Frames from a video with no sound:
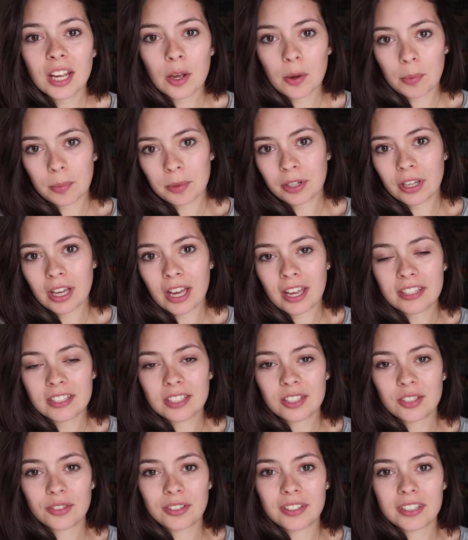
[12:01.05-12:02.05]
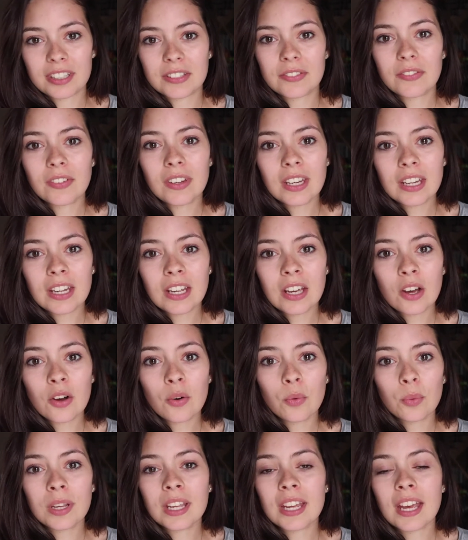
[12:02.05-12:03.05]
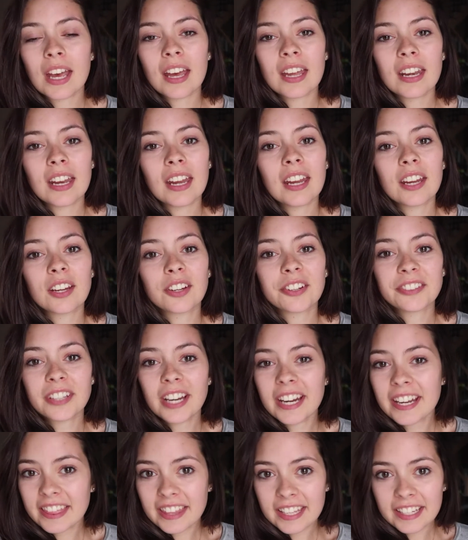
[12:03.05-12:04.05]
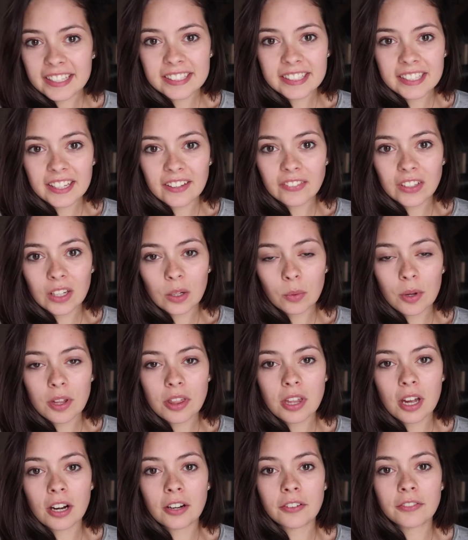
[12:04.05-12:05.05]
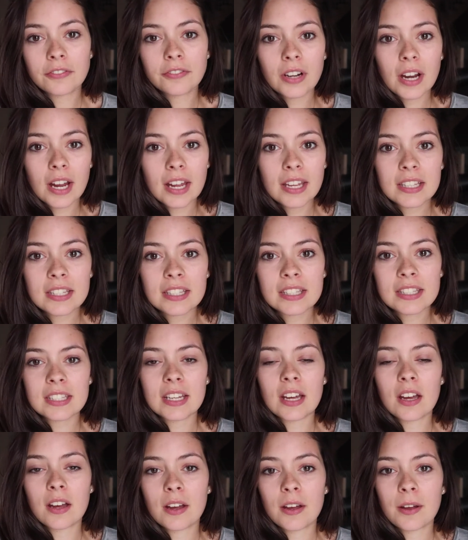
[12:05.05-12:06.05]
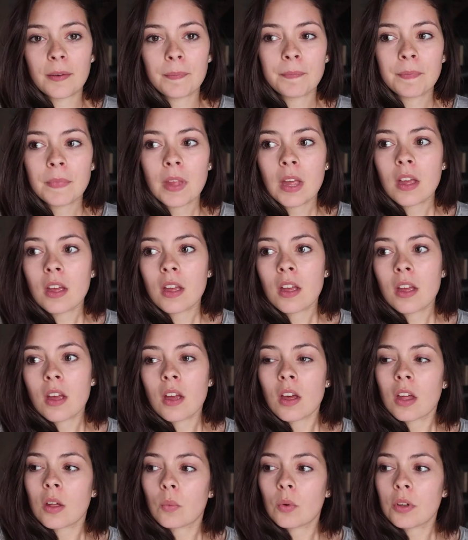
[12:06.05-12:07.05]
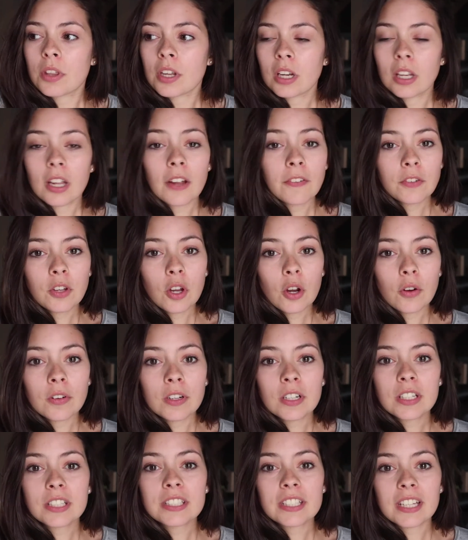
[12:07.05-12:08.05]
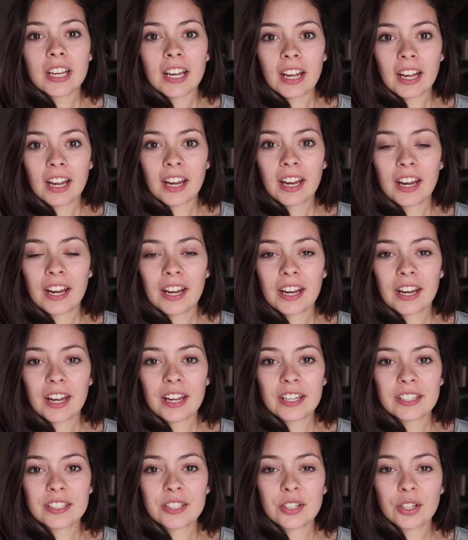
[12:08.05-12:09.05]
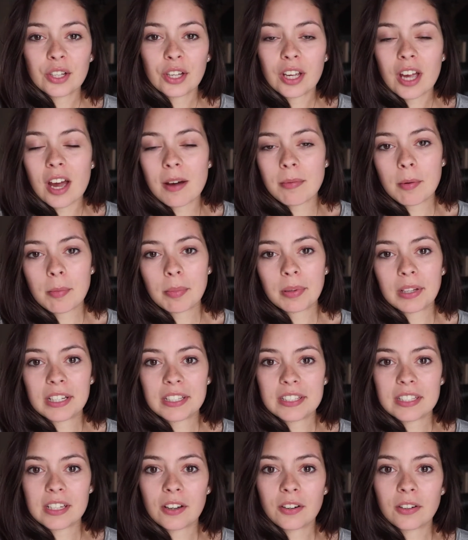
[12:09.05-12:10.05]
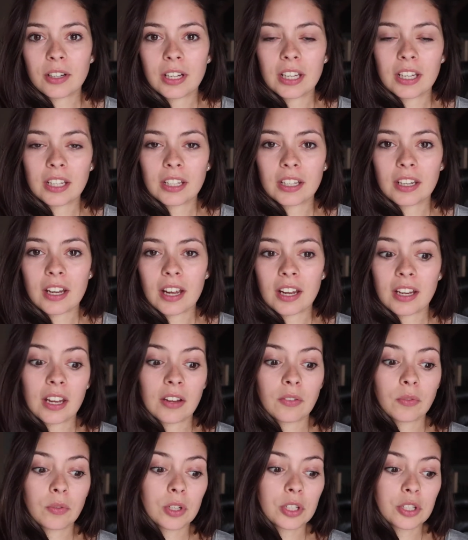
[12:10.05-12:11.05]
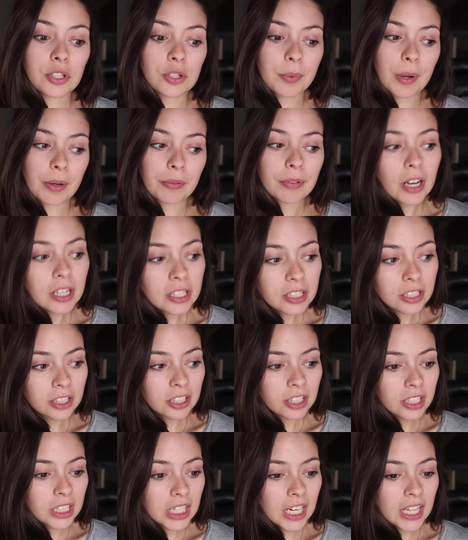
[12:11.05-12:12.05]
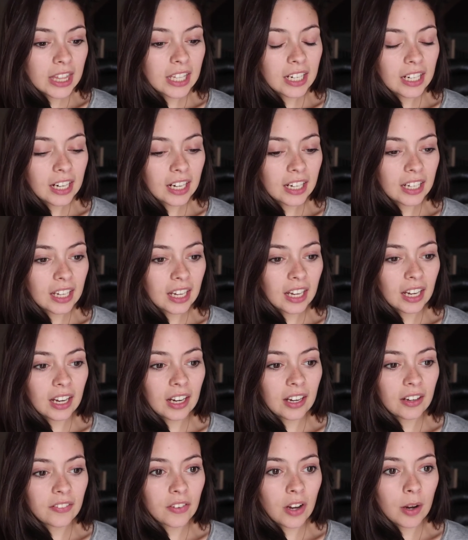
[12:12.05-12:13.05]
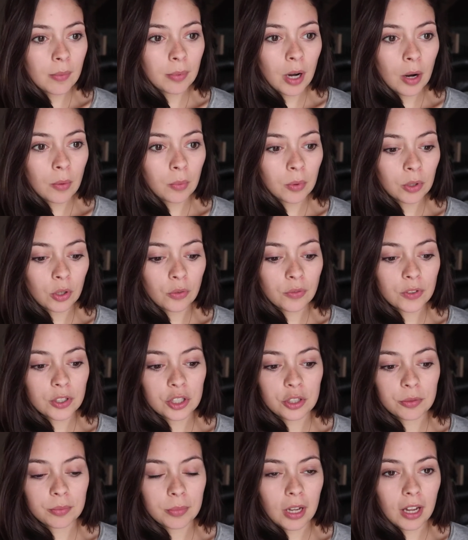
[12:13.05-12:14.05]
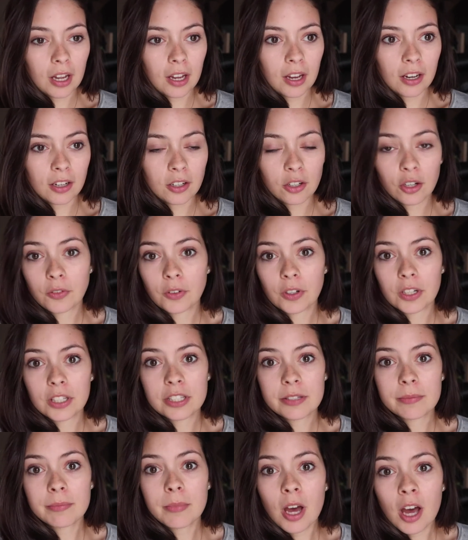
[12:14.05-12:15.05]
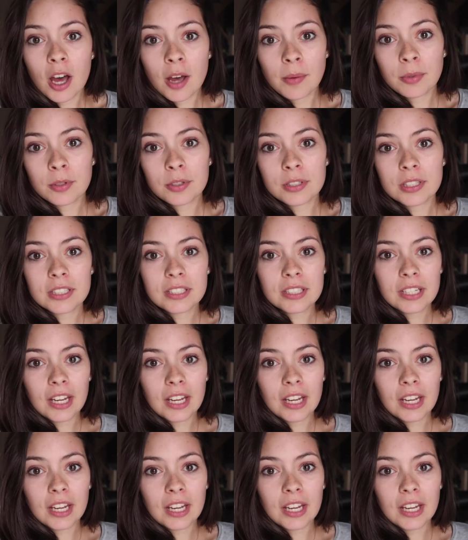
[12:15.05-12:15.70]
I hope you guys enjoyed this video. We had a great Thanksgiving with our friends. Um, with our leftovers, I took a couple plates out and I gave one to my renter, and then I gave, I brought one over to my girlfriend's mom who's in